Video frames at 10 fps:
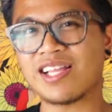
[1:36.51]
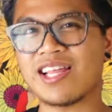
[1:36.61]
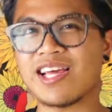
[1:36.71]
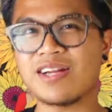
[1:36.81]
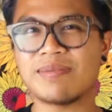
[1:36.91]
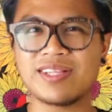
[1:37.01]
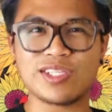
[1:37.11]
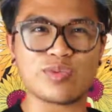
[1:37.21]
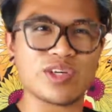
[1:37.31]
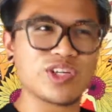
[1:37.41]
They end up in
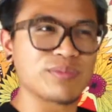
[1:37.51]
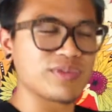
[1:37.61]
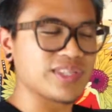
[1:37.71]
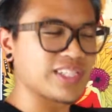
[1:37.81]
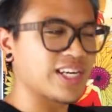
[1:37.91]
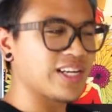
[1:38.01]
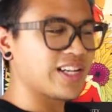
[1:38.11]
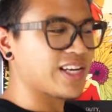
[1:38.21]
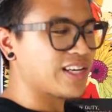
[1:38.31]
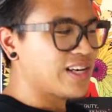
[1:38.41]
this realm where it's kind of
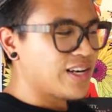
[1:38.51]
like,